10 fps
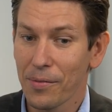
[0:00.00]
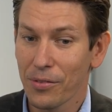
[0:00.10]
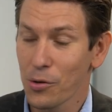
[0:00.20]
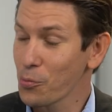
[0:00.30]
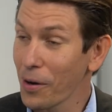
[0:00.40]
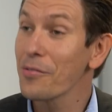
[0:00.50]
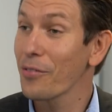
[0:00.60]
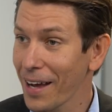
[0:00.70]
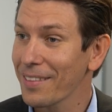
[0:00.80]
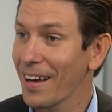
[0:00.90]
There's one
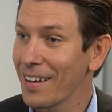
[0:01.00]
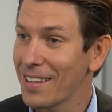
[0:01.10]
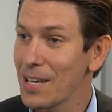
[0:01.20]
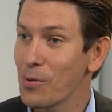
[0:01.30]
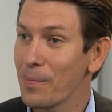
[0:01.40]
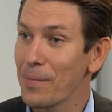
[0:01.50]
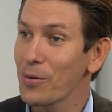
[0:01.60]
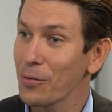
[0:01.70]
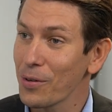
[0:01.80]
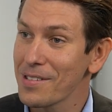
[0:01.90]
fact I keep
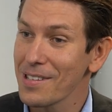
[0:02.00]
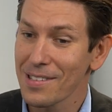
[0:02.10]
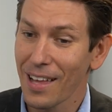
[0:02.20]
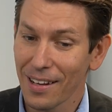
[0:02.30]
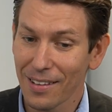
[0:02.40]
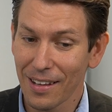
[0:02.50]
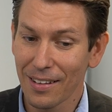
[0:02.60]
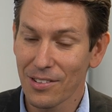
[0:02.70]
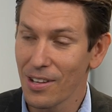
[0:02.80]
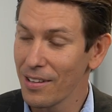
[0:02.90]
remembering, which is that
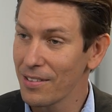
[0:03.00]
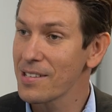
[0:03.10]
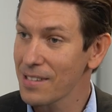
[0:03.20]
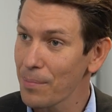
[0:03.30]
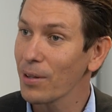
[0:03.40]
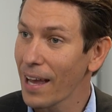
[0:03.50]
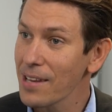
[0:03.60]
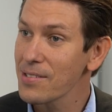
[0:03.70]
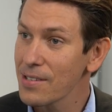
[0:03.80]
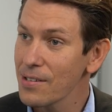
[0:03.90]
in December
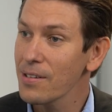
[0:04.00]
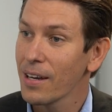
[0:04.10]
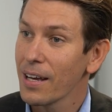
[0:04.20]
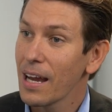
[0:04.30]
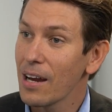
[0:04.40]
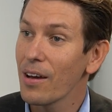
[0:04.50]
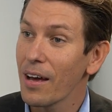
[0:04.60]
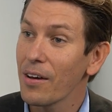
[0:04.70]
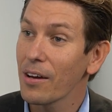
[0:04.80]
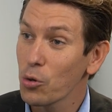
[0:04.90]
last year,
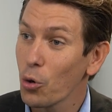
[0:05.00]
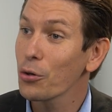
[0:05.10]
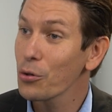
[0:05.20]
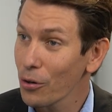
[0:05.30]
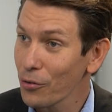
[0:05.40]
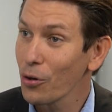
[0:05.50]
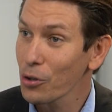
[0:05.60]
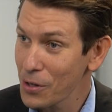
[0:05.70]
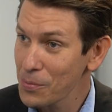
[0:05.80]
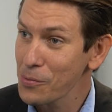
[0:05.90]
a quarter of all
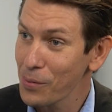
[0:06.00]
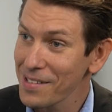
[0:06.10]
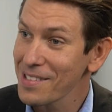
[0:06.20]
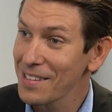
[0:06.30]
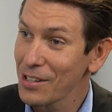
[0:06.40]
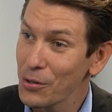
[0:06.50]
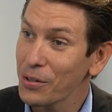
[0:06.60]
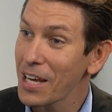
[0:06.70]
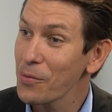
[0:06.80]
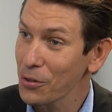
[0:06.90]
Christmas presents in the
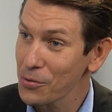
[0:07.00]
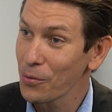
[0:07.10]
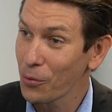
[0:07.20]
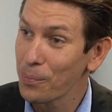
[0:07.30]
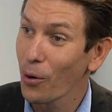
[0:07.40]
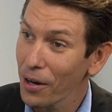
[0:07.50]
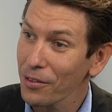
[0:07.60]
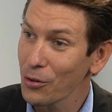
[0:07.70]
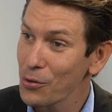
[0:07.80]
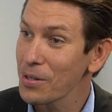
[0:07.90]
UK were
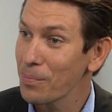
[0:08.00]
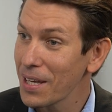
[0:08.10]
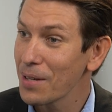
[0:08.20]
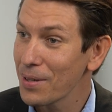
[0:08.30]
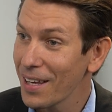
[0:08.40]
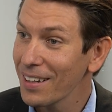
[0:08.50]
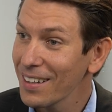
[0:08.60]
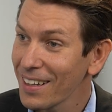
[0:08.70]
bought using BNPL.